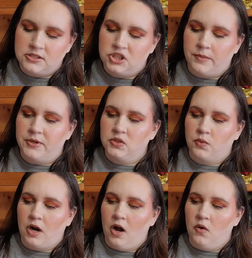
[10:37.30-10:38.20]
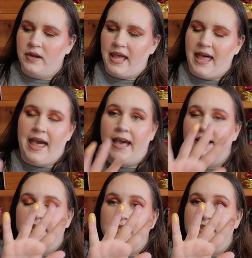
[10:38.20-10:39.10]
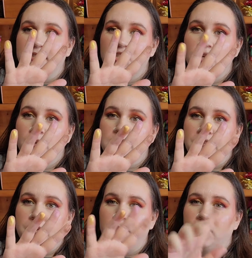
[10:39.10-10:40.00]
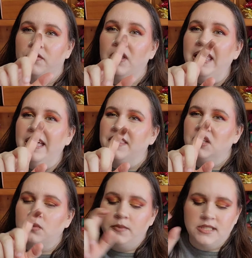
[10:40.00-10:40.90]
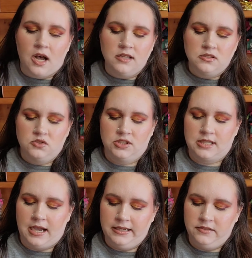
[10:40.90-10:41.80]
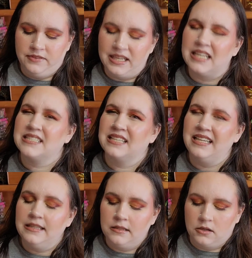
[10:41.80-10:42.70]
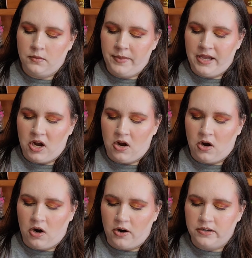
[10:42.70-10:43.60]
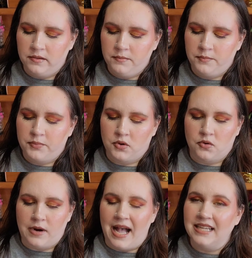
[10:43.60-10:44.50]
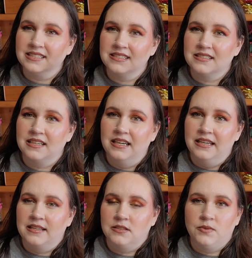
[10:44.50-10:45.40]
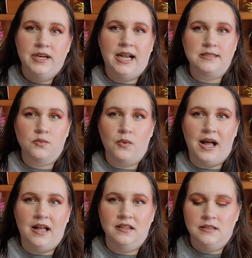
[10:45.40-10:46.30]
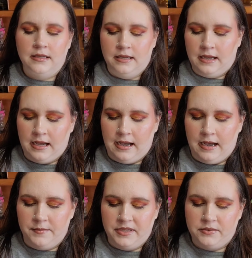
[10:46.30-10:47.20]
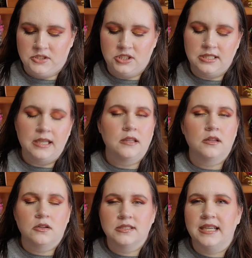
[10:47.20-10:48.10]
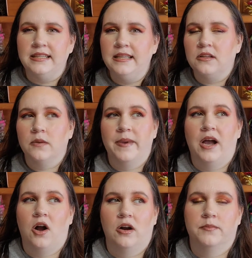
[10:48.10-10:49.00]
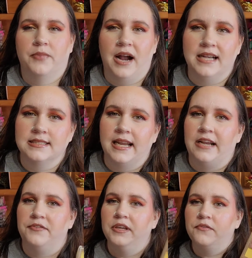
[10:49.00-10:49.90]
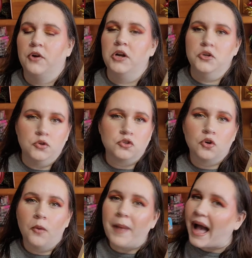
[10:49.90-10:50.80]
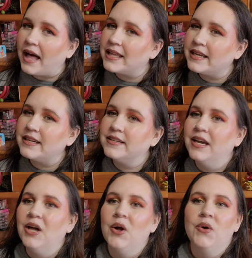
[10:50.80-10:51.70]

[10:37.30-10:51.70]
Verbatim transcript: shimmers were okay. Like these two were definitely beautiful. This one was also just kind of like slightly a little bit hard pressed. This one as well. It was just like a little, slightly a little bit hard pressed. And I feel like for a neutral palette,